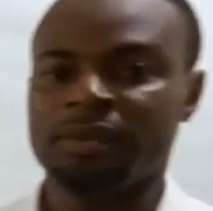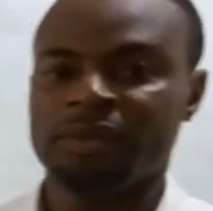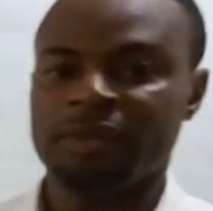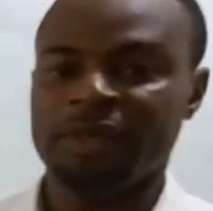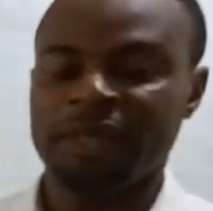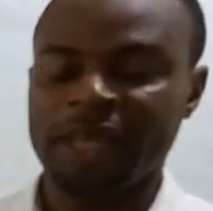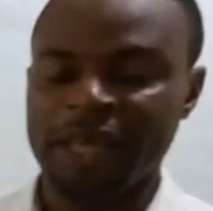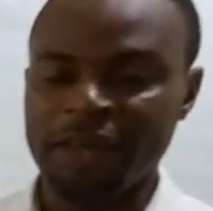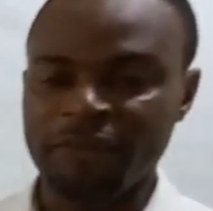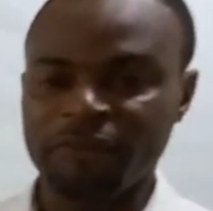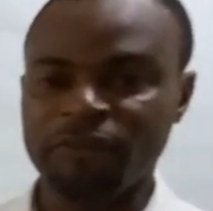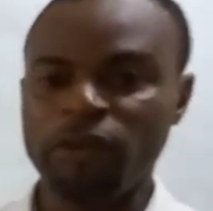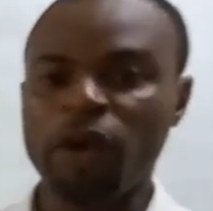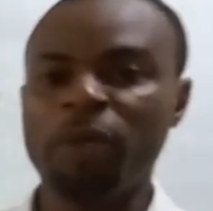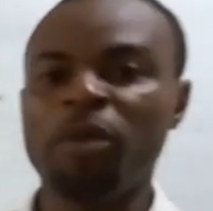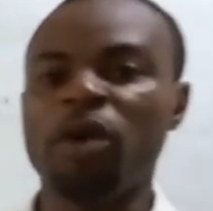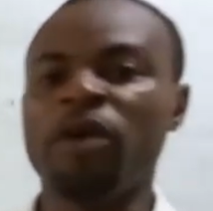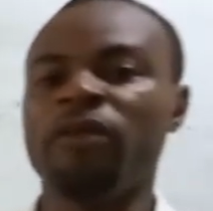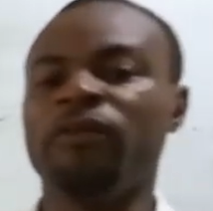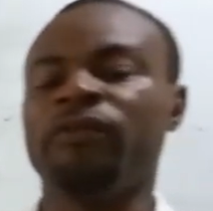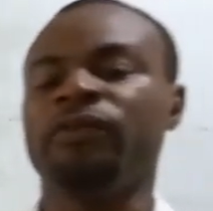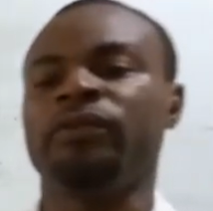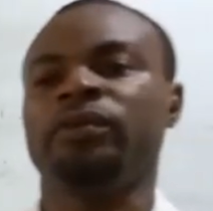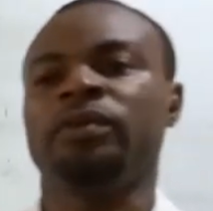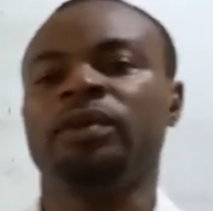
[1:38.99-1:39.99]
in form
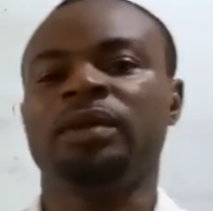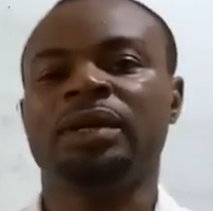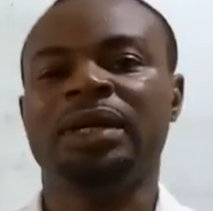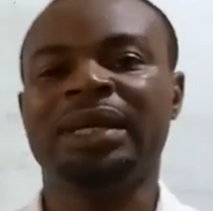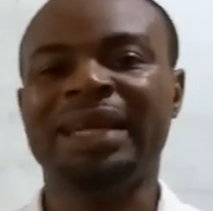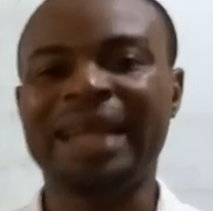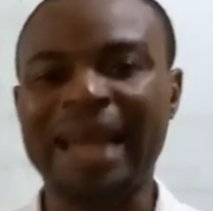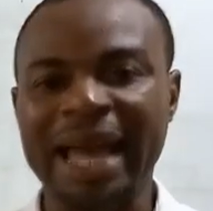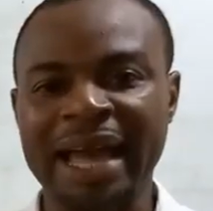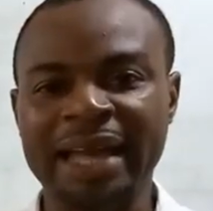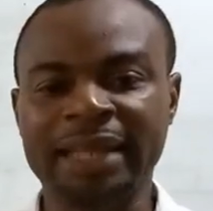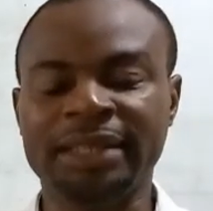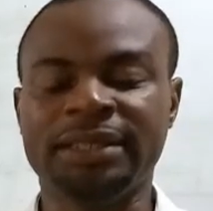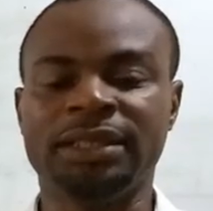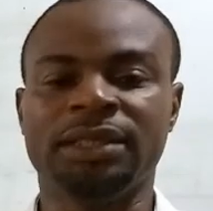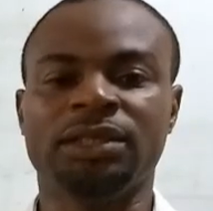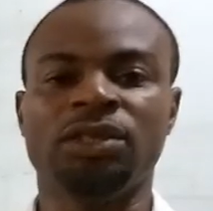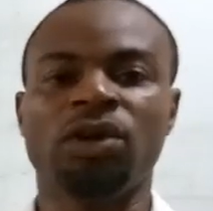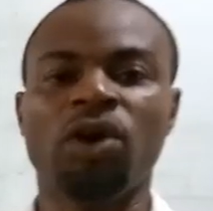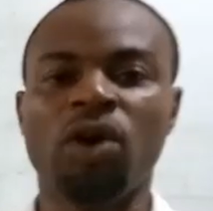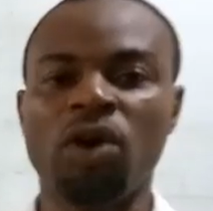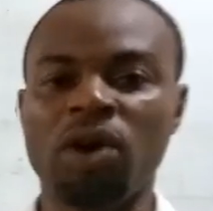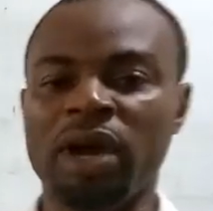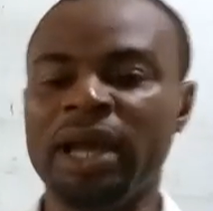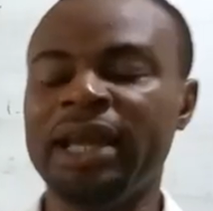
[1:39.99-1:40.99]
of light
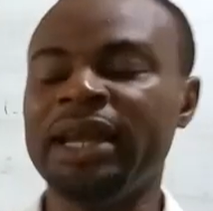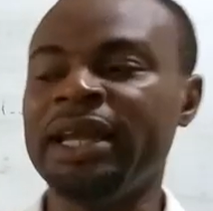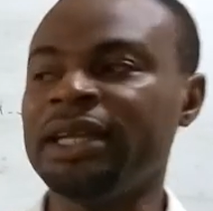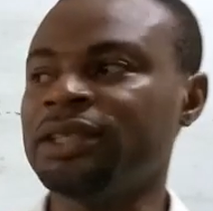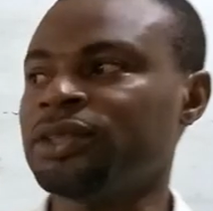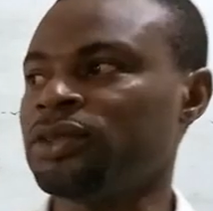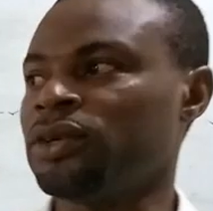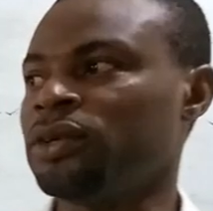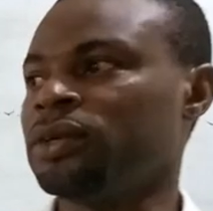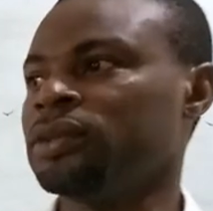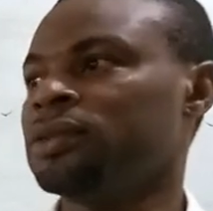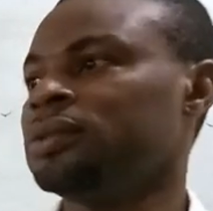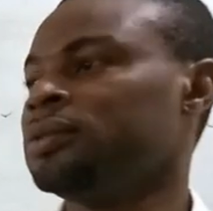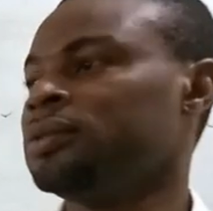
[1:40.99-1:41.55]
or electron